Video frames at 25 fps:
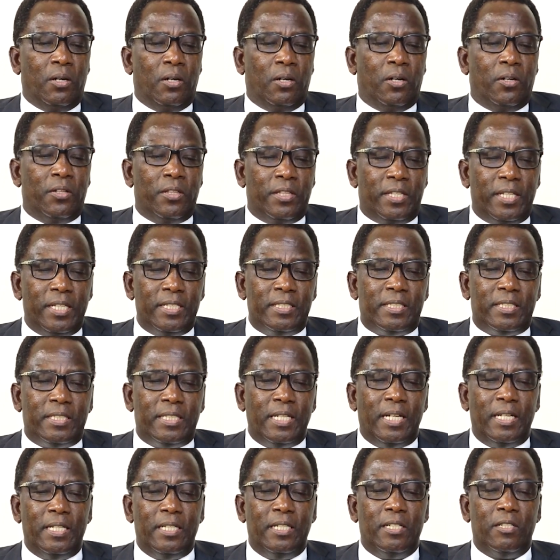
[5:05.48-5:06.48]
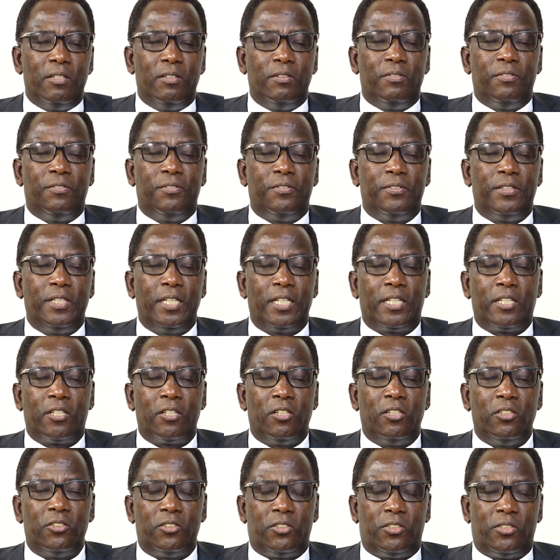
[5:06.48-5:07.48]
On this journey of the
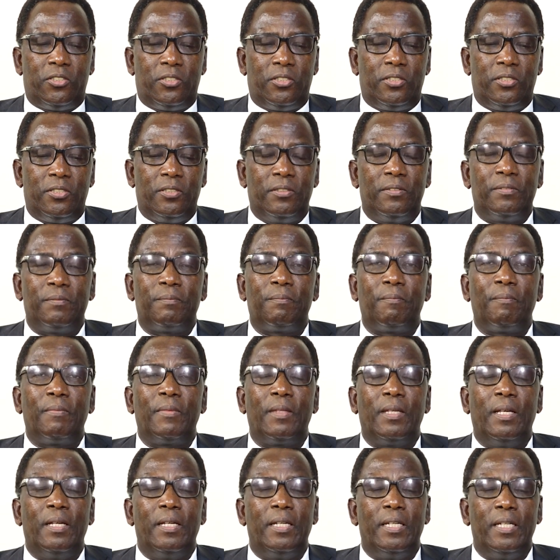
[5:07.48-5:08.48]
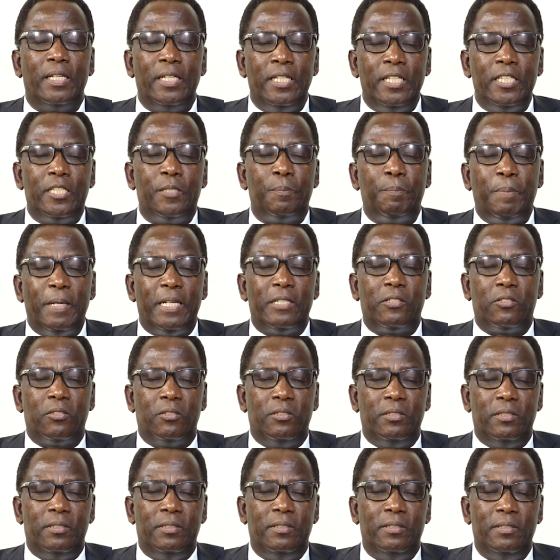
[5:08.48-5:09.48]
cross, each
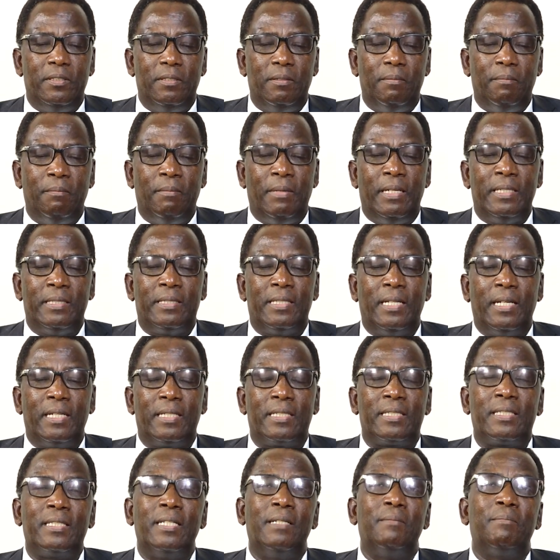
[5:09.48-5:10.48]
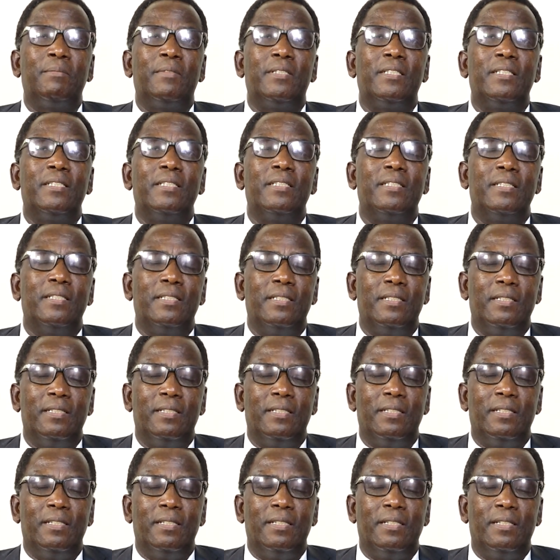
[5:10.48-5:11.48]
person must accept
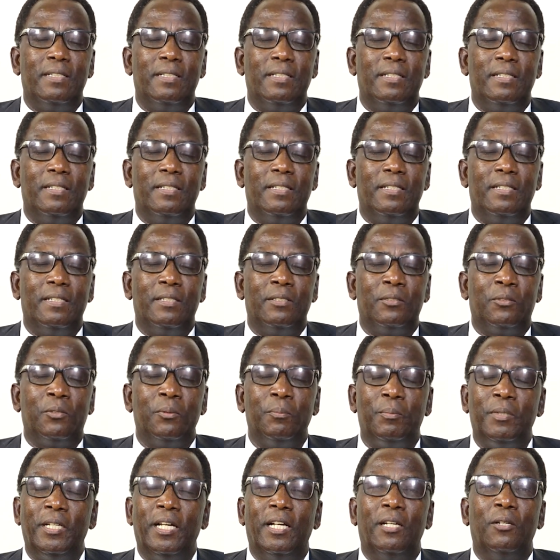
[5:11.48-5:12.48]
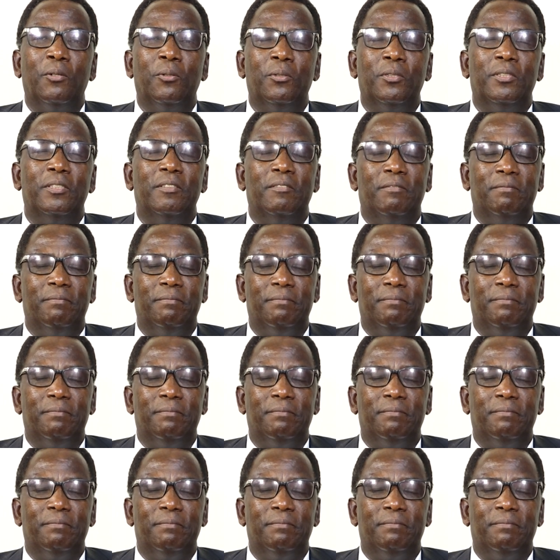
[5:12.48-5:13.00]
to be alone.